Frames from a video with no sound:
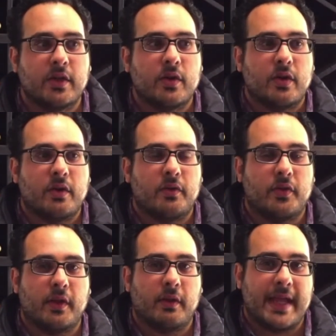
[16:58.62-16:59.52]

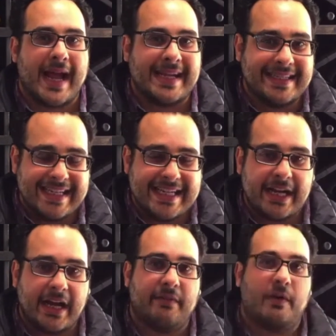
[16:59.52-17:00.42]
the, the idea
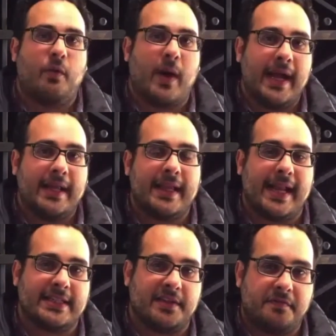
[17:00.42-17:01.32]
of a wine that
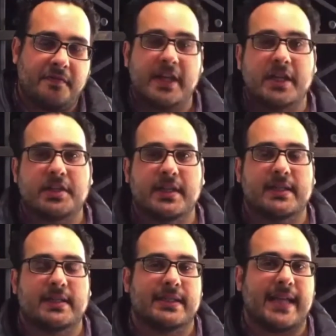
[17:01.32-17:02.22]
has a finish is
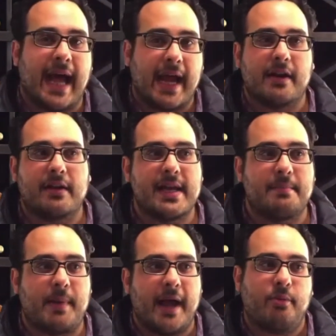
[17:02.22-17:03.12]
entirely a
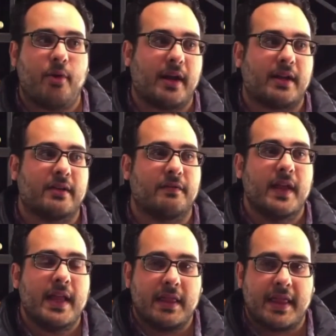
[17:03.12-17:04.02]
byproduct of
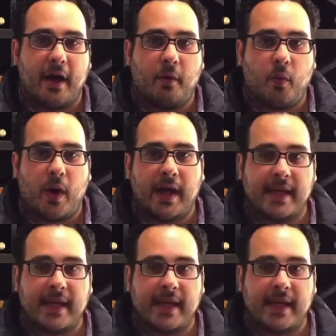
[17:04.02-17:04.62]
that wine's